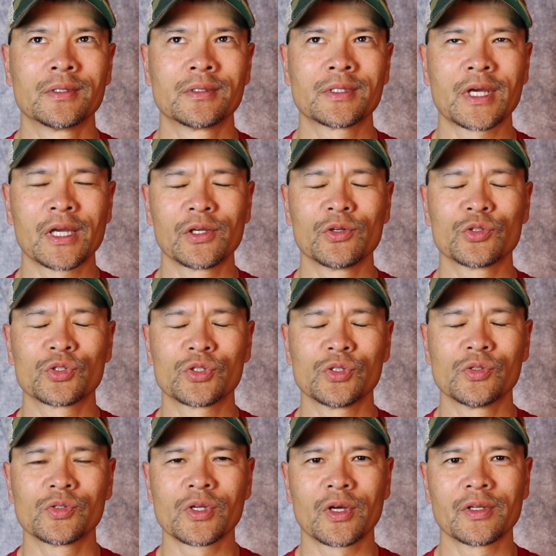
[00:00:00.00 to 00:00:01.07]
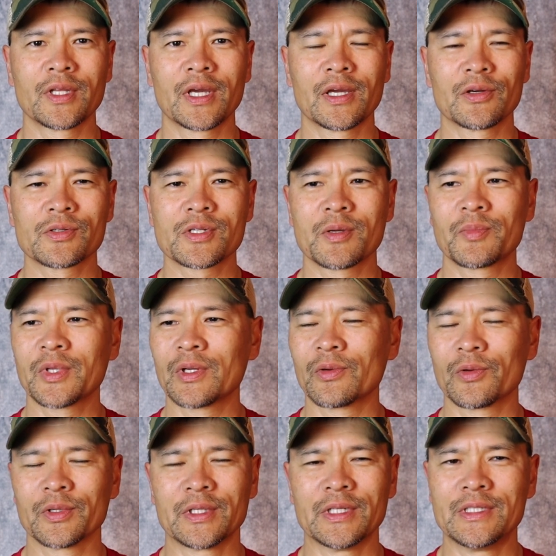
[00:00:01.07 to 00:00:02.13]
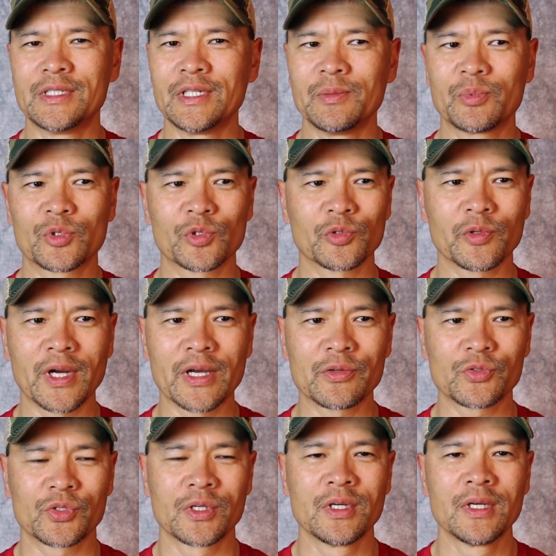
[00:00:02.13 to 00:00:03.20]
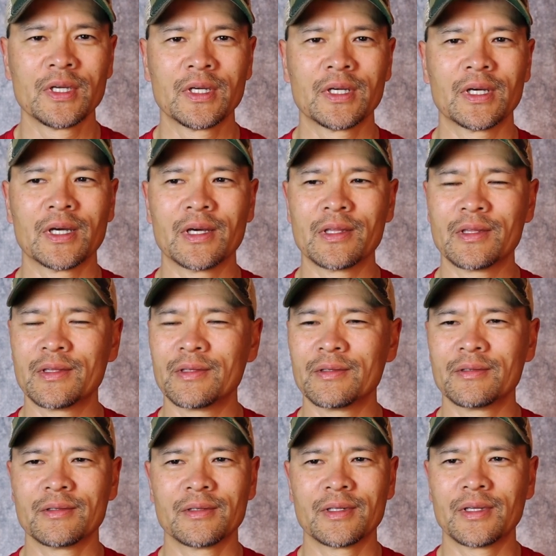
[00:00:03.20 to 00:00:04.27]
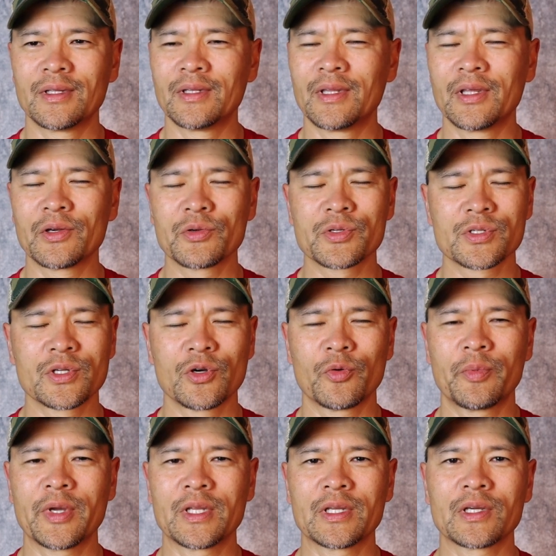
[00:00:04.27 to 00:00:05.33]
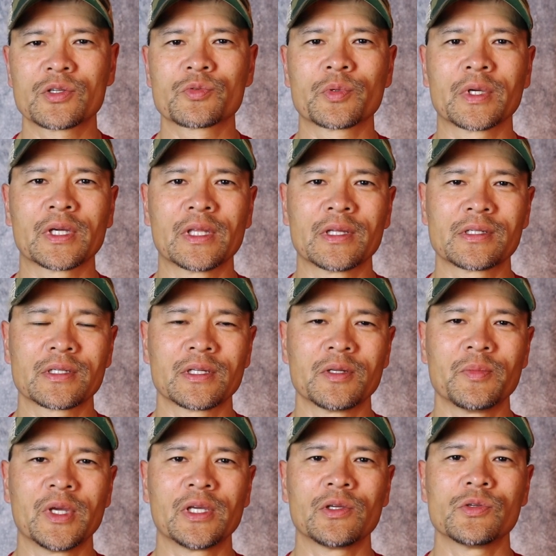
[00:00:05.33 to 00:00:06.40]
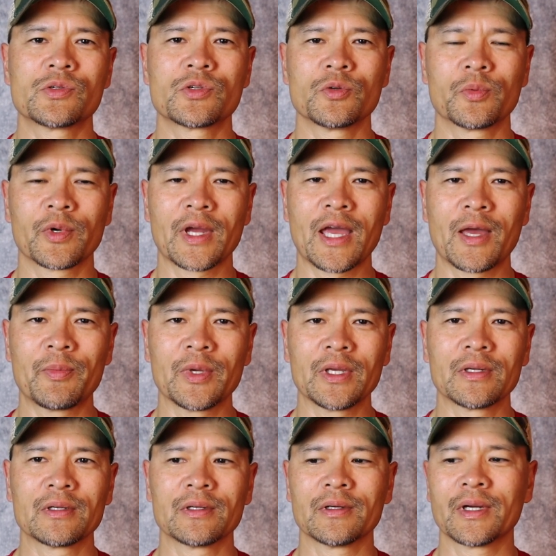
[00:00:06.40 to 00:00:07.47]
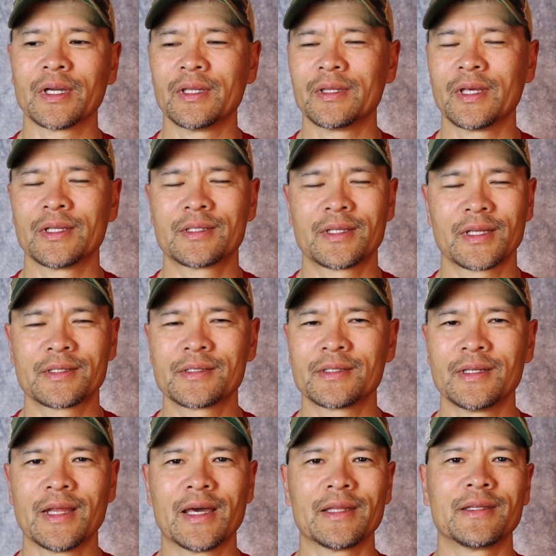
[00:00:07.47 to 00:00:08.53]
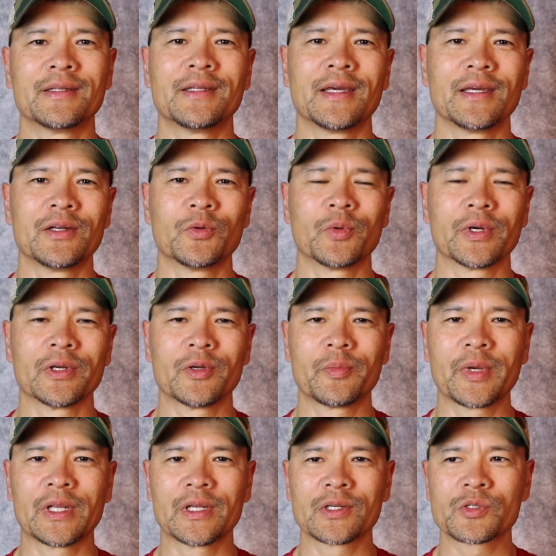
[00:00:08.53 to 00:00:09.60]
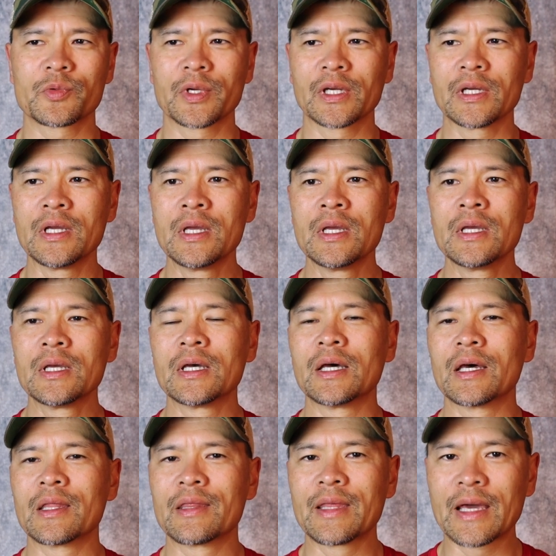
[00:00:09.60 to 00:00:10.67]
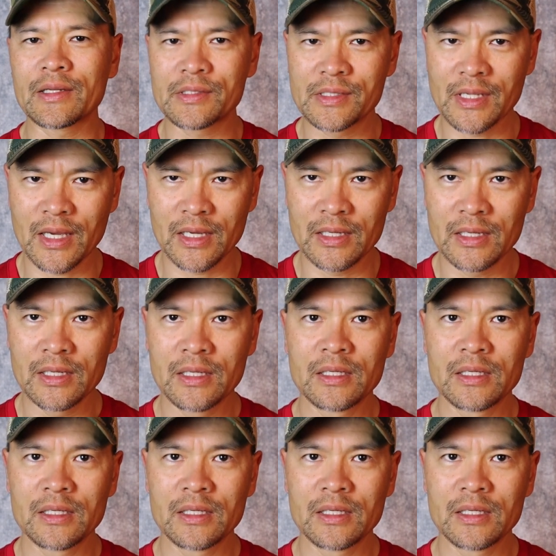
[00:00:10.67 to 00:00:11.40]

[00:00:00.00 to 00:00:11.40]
tying your shoes all day or something, or in a deep crouch, there is no appendix rig that's going to make you super happy, all right? That's not the day to wear an appendix rig. That said,